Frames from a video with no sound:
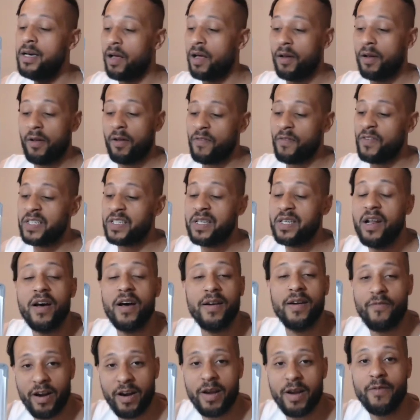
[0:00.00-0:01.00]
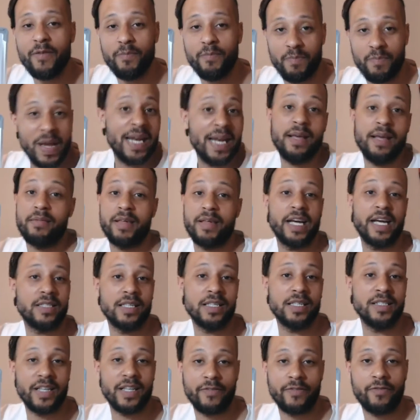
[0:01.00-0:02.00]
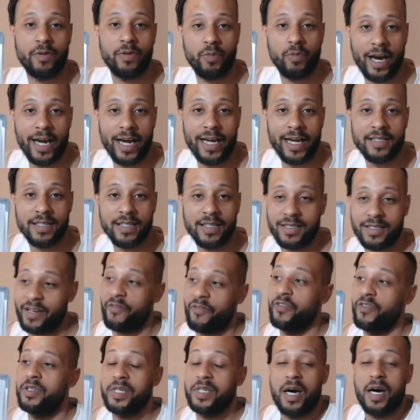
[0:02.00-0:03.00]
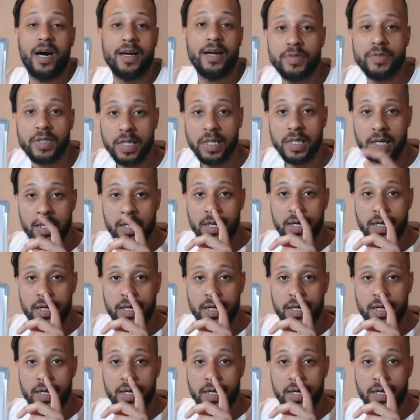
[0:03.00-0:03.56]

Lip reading: A lot of us learn very many things in different ways at different times.